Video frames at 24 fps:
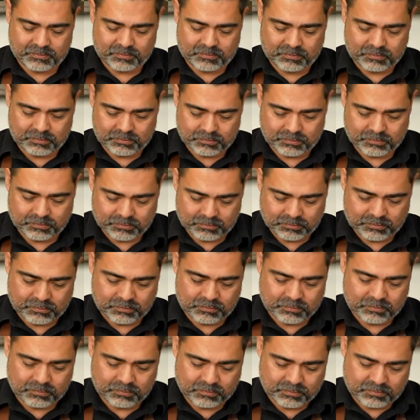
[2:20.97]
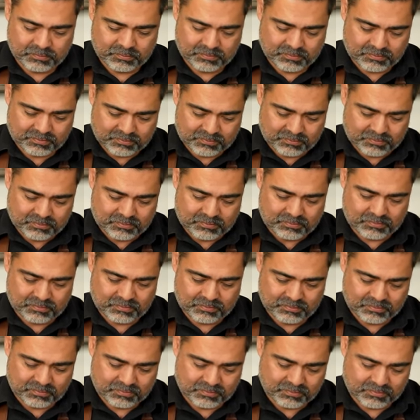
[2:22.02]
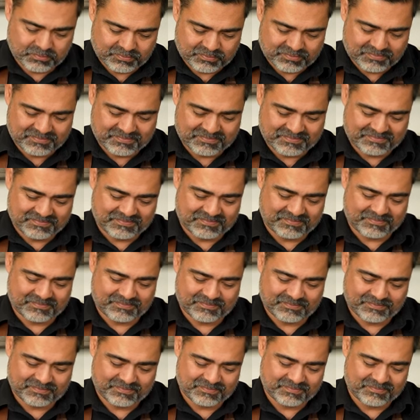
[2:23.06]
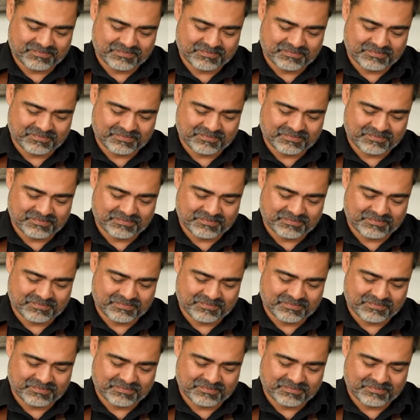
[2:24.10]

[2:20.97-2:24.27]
Nobody speaks.